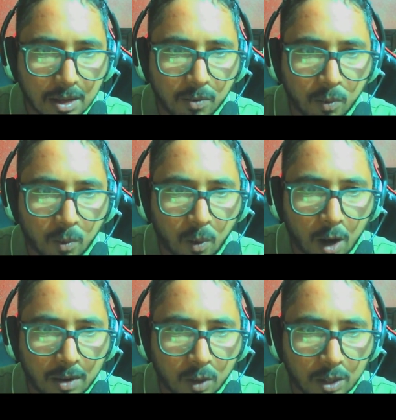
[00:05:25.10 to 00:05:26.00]

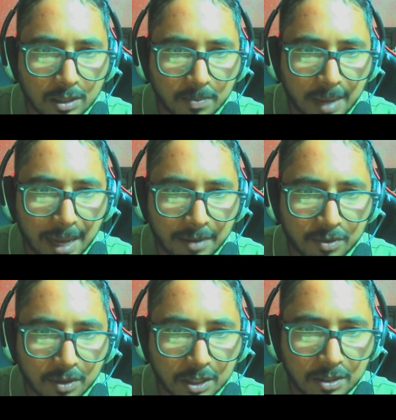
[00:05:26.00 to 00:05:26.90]
what was my
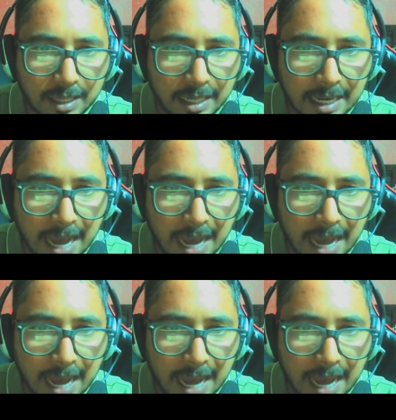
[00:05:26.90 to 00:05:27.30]
first real